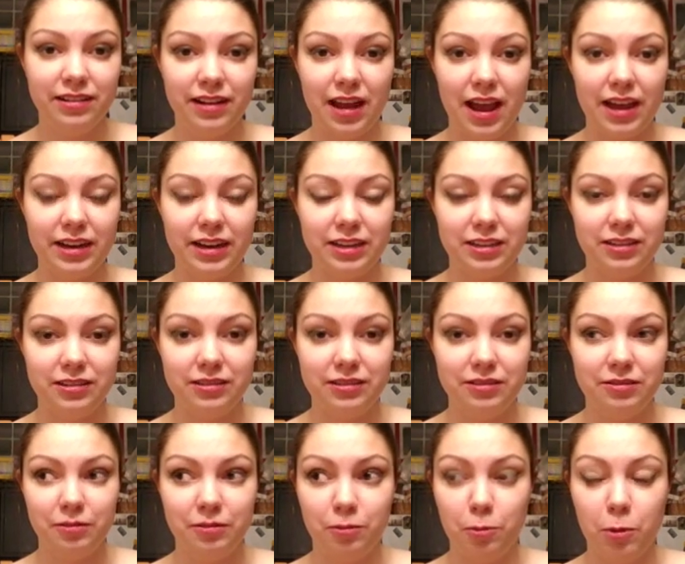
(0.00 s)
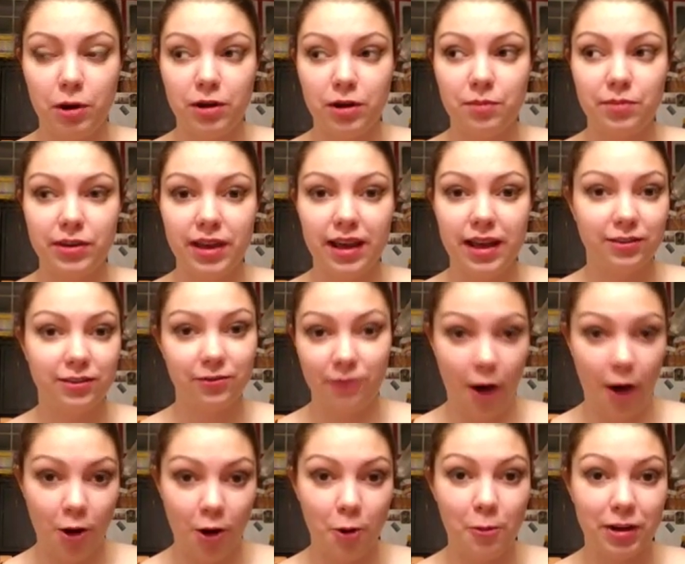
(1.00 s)
I want to be as
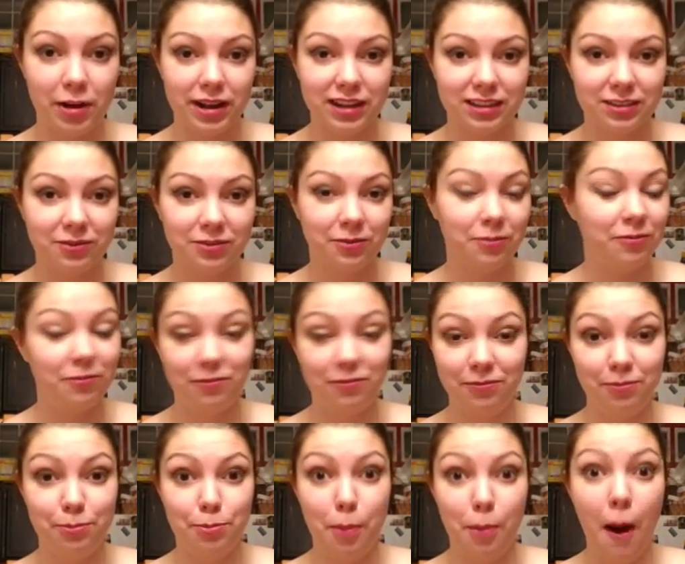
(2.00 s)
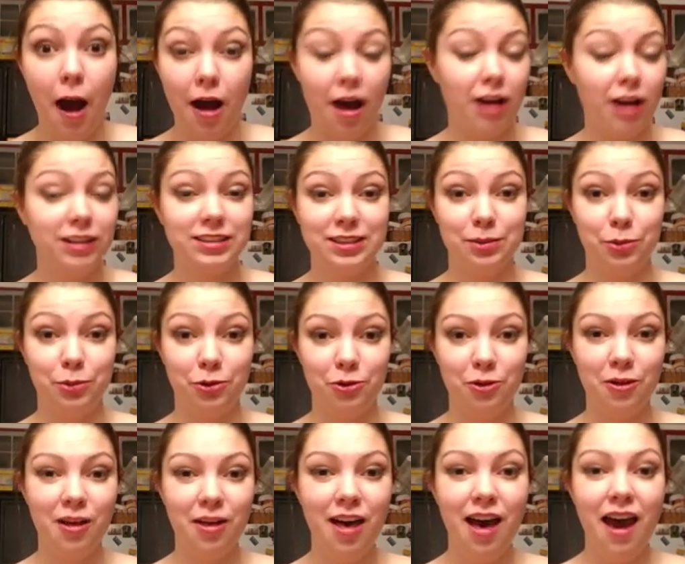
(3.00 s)
far away as
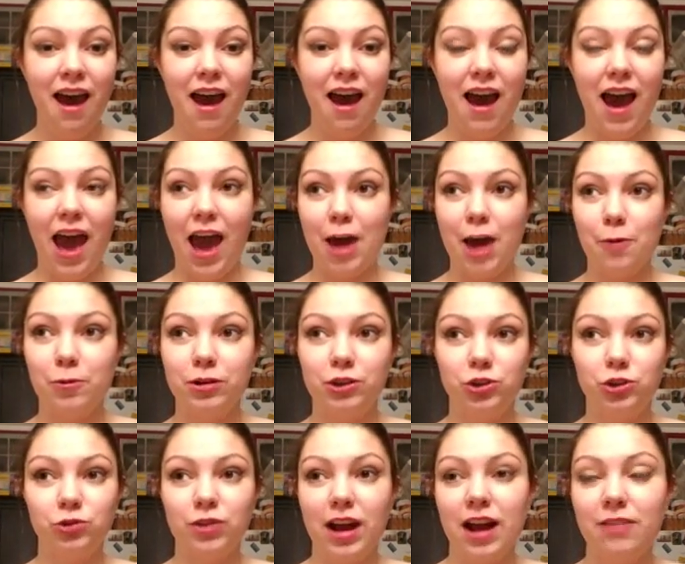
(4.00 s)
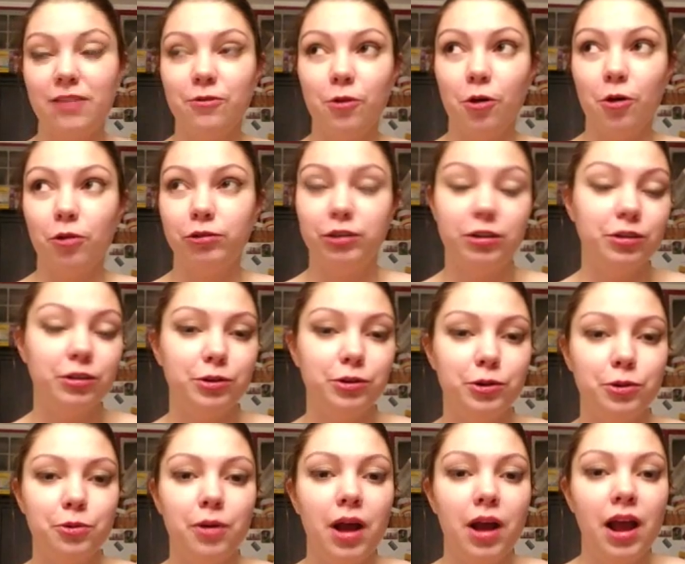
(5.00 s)
possible. I would travel
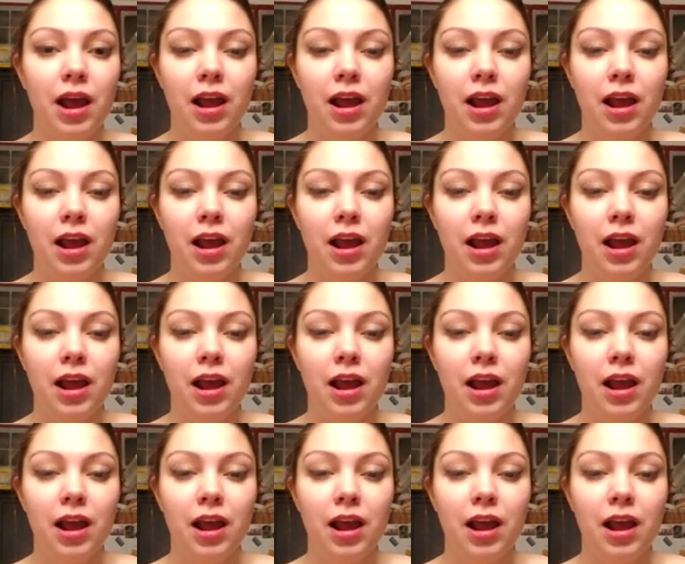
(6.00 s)
to